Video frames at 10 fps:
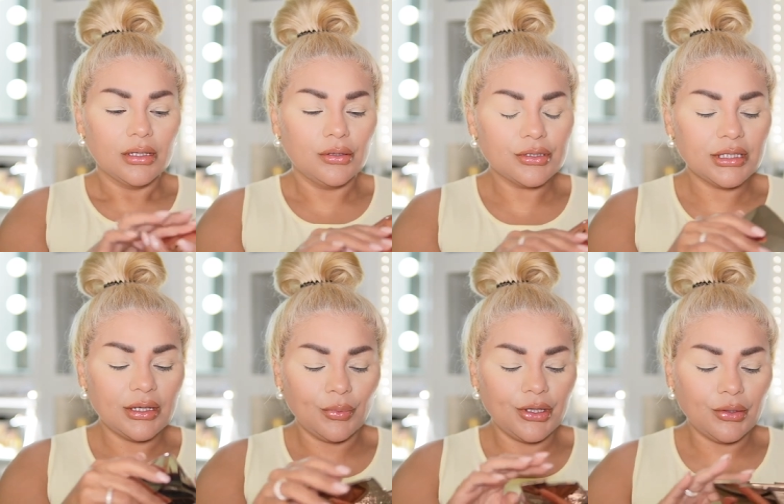you
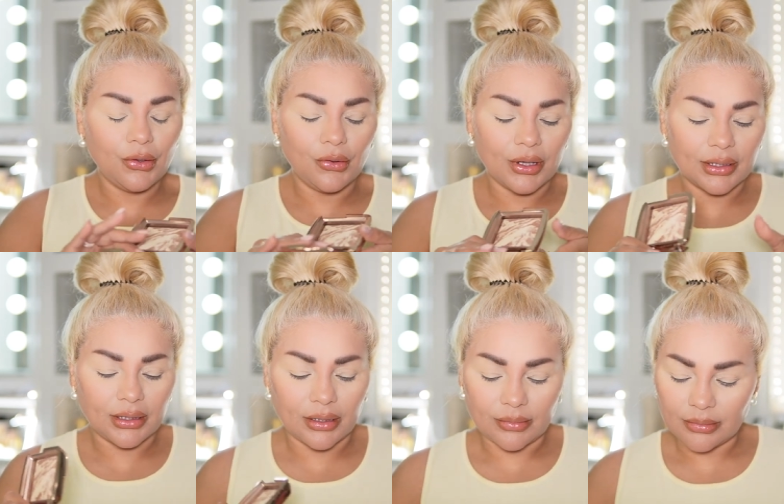see, when you look at
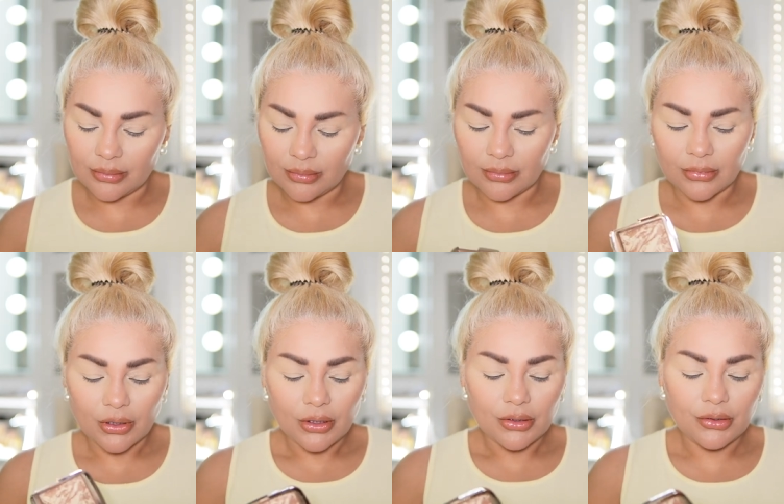them,
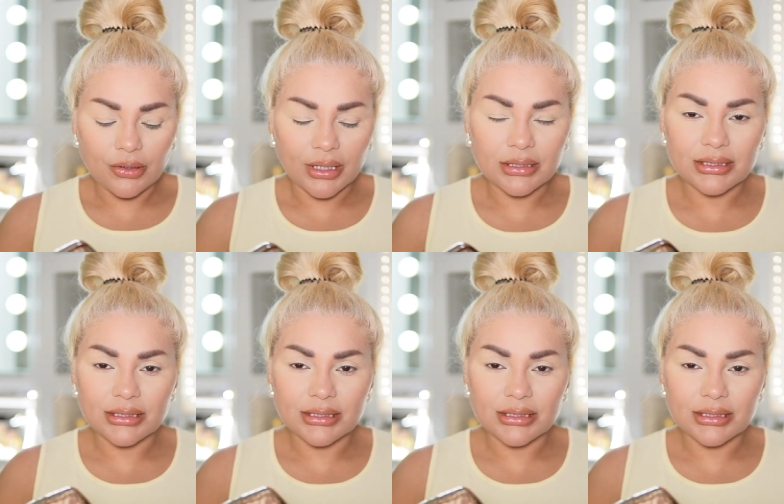you can